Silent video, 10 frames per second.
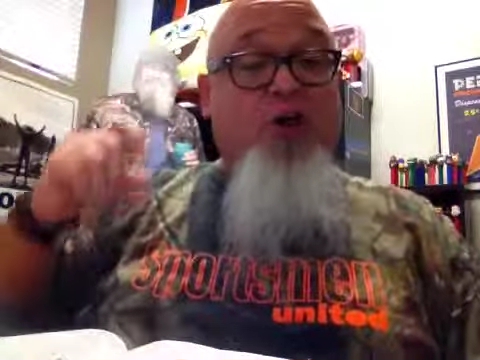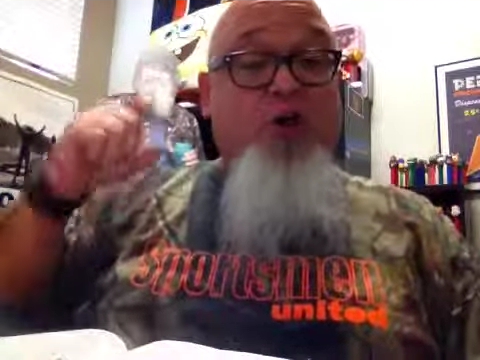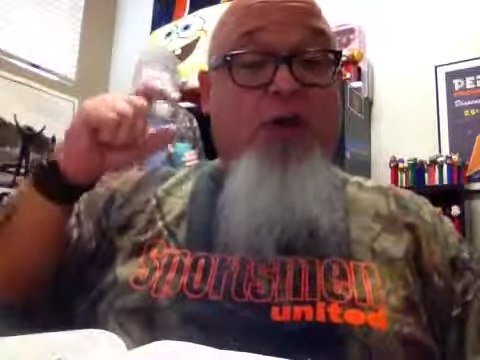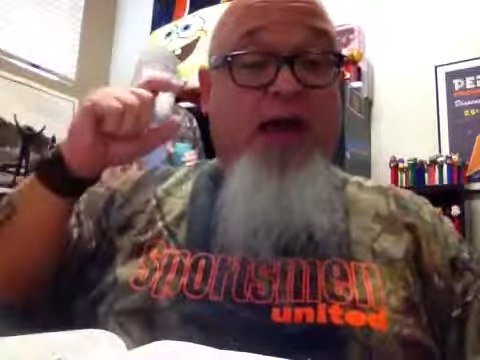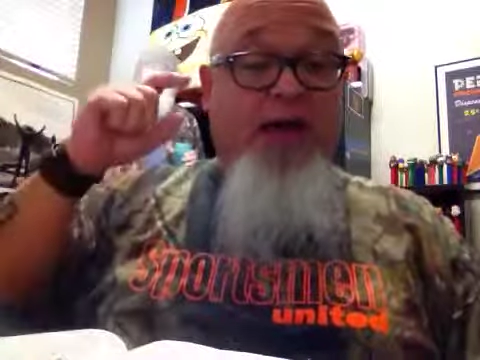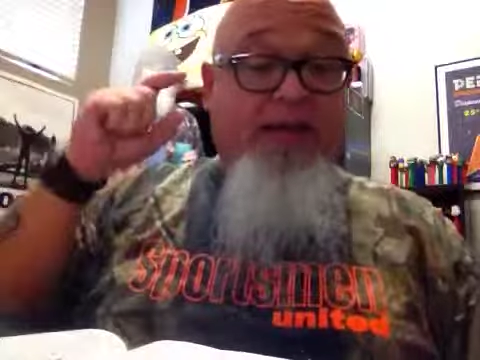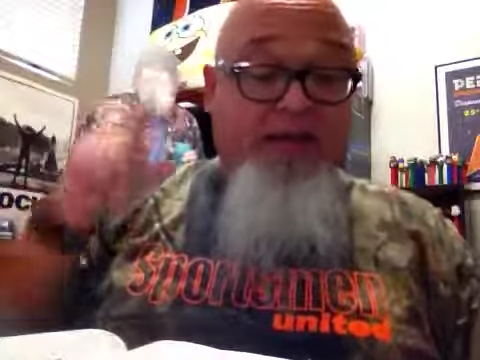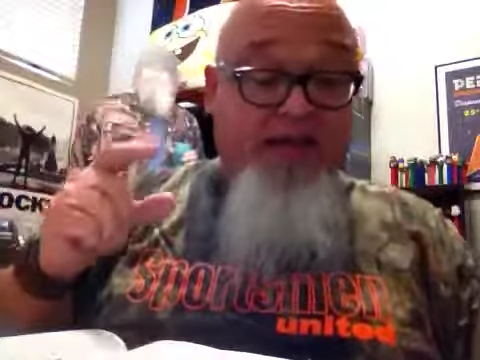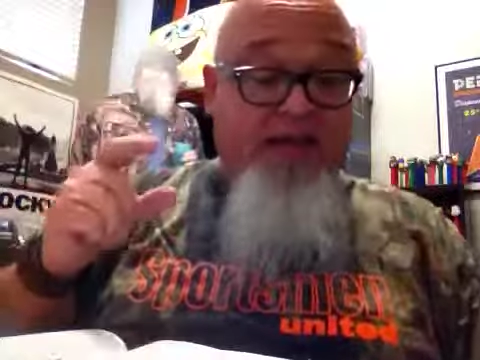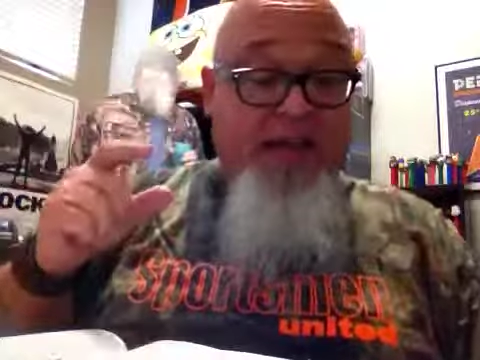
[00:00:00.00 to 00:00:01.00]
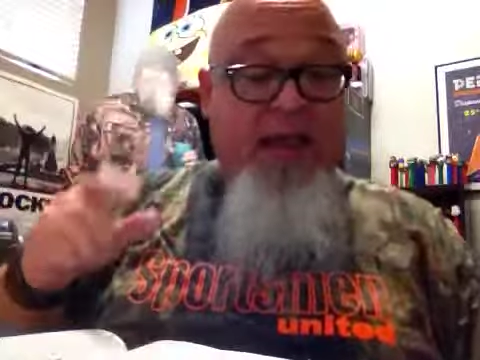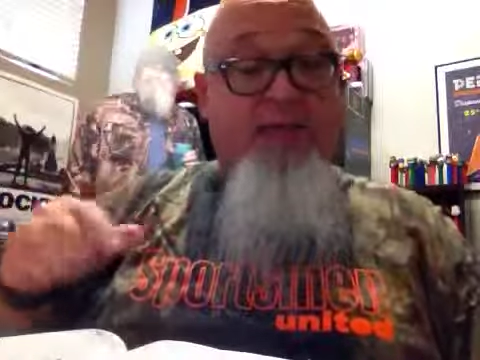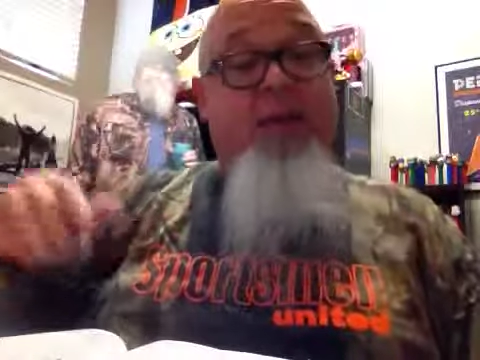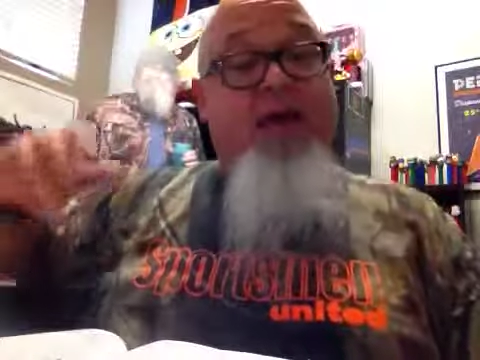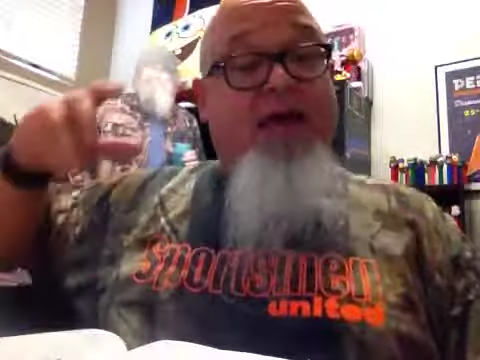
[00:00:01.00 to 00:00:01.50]
who had his
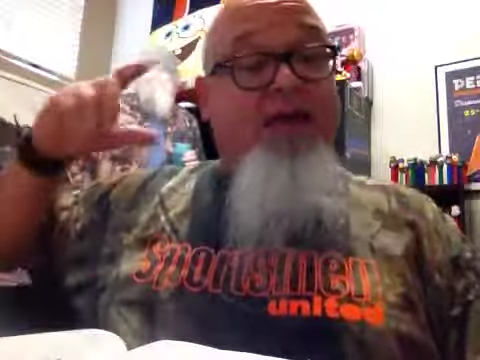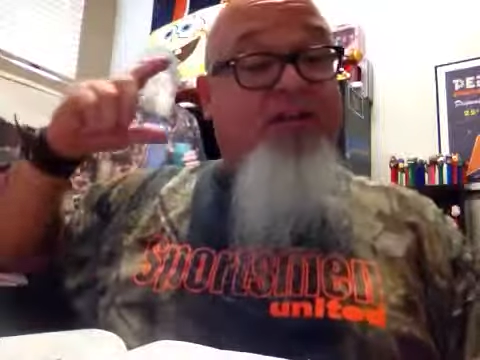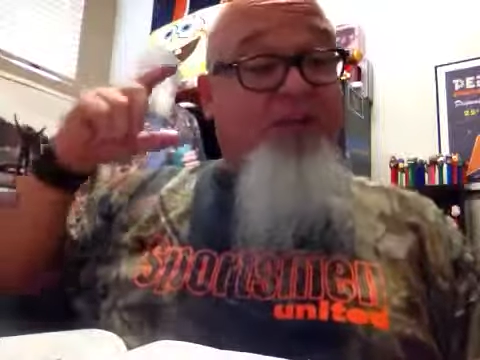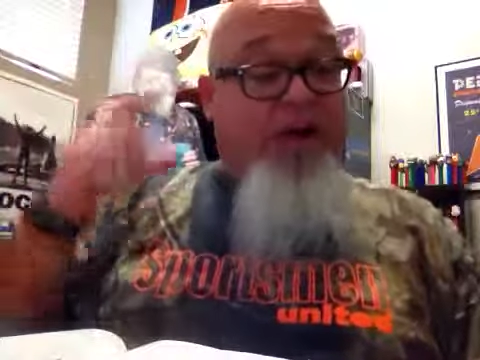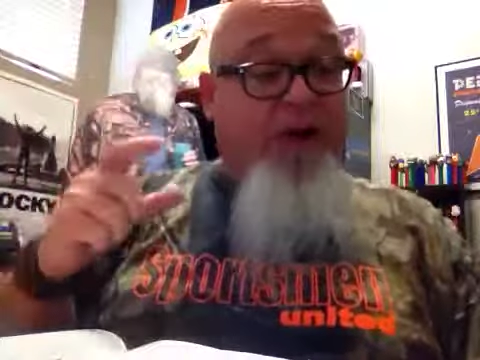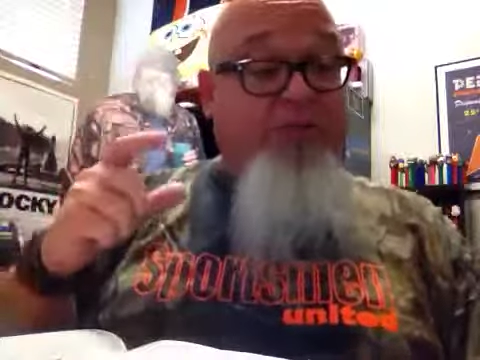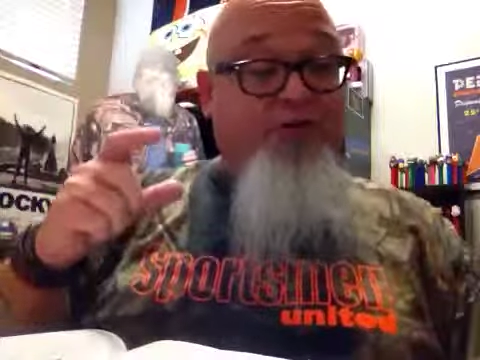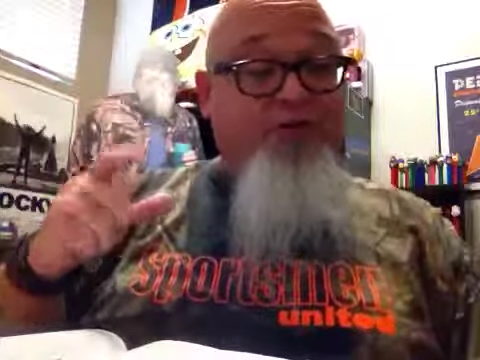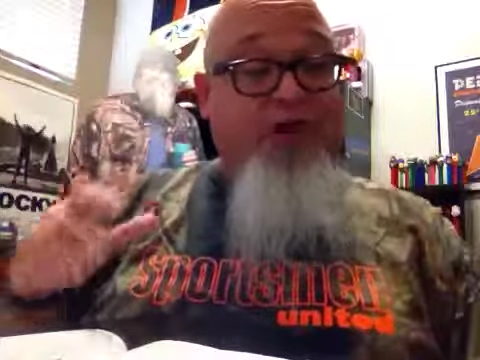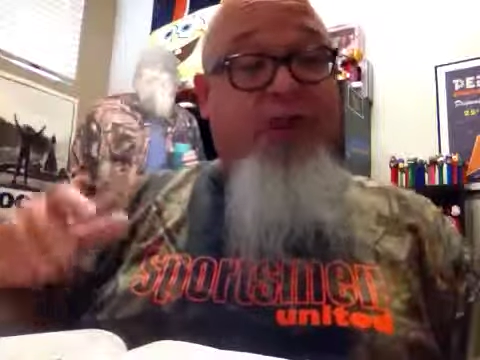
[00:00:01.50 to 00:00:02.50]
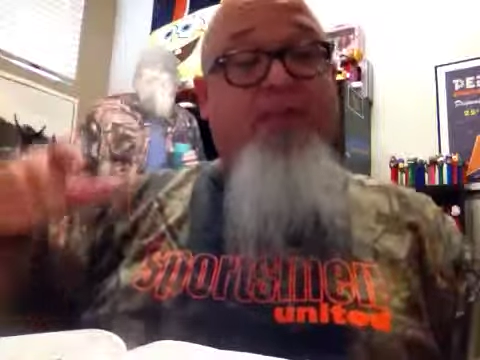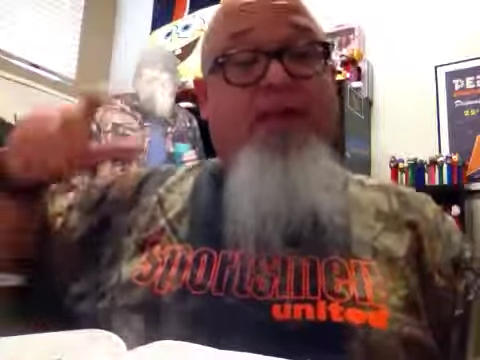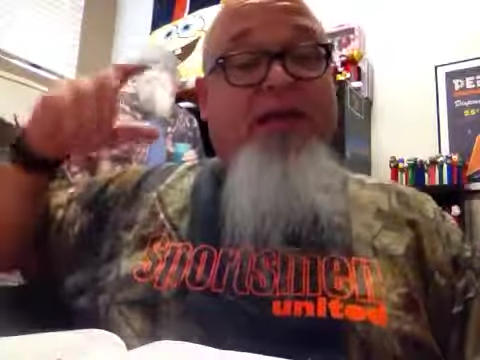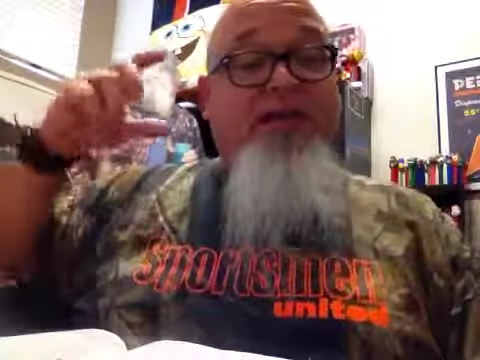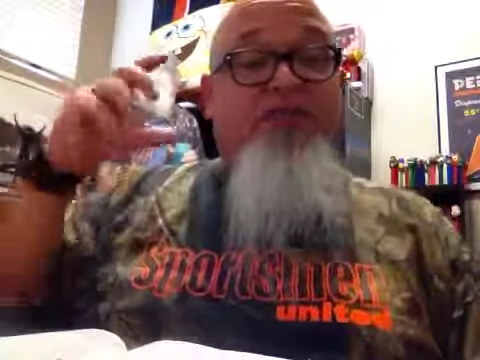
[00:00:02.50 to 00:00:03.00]
name and his Father's name
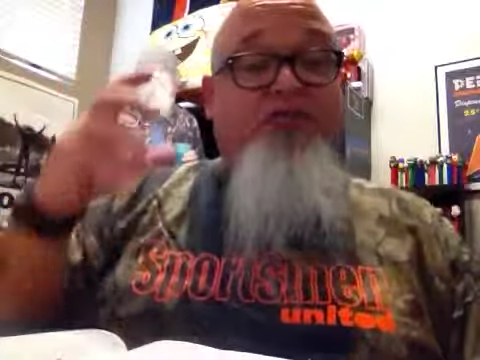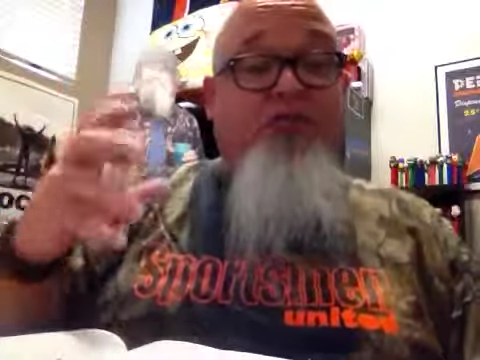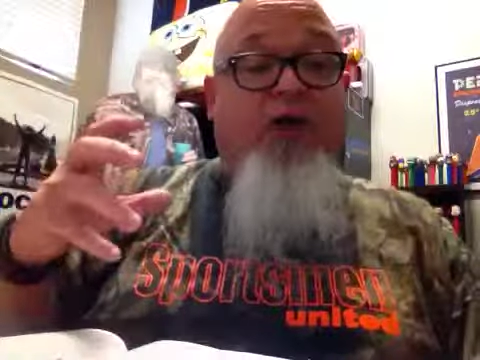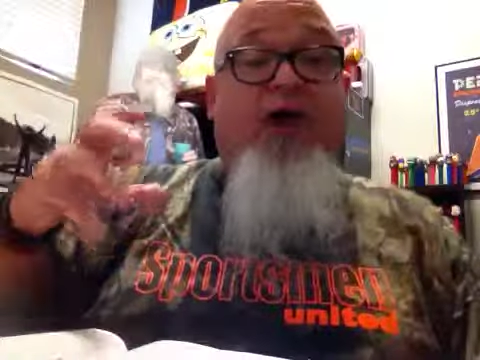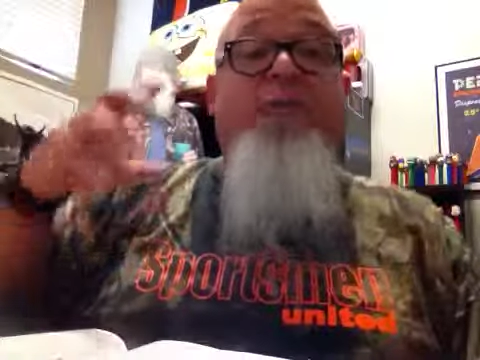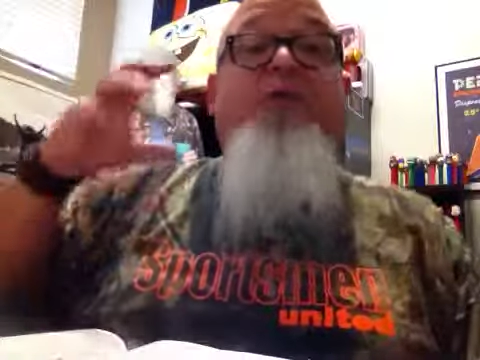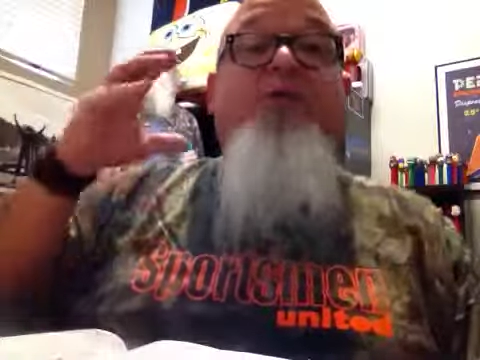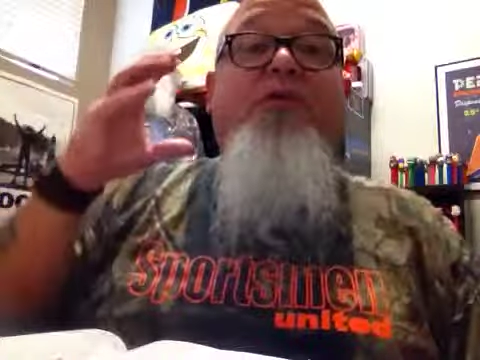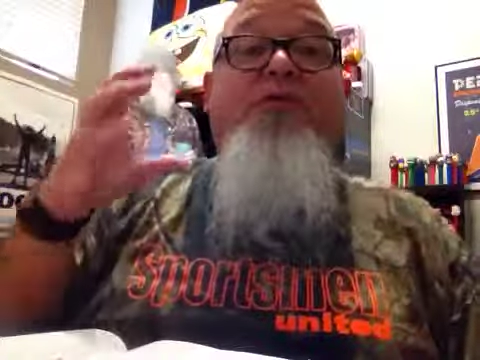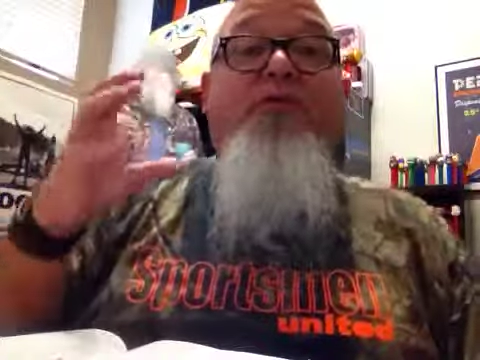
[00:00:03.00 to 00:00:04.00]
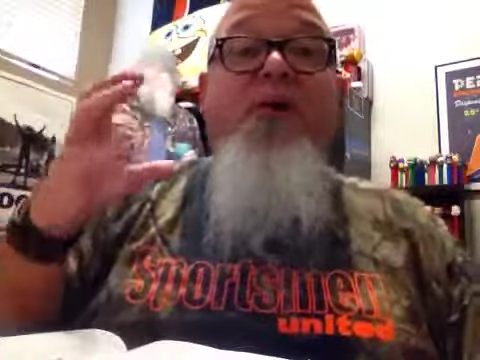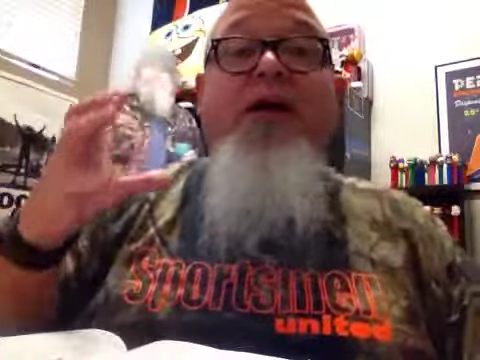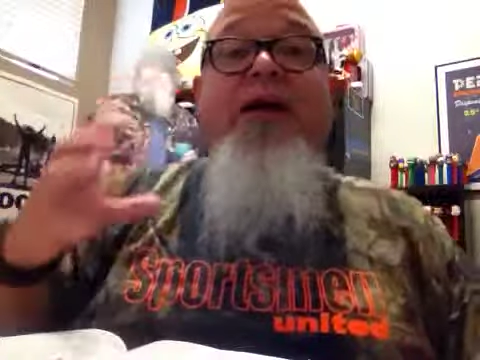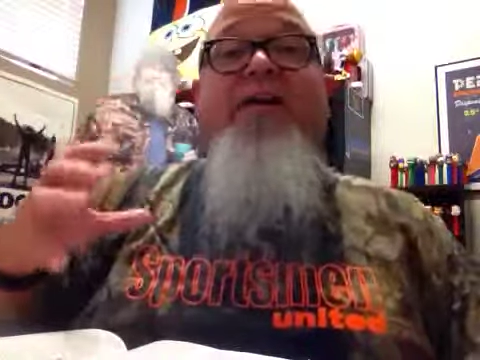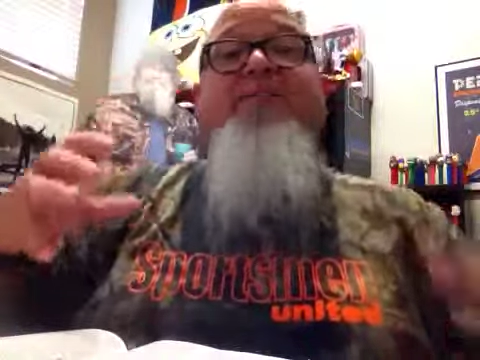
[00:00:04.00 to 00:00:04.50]
inscribed on their
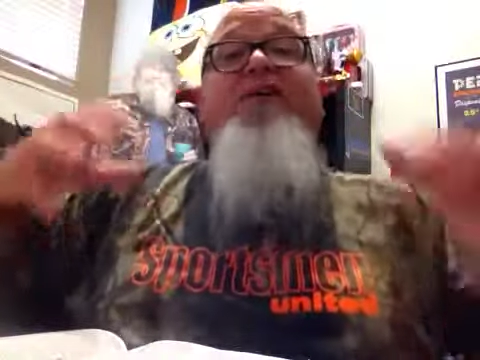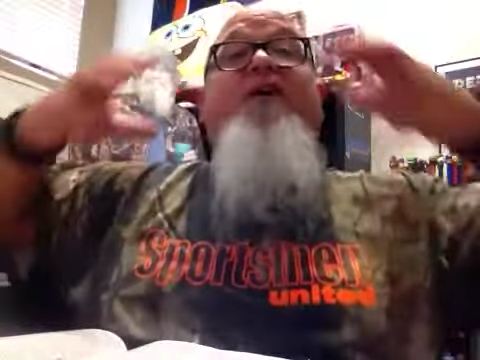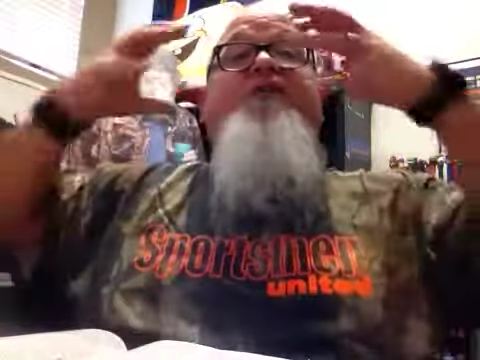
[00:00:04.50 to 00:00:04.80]
forehead.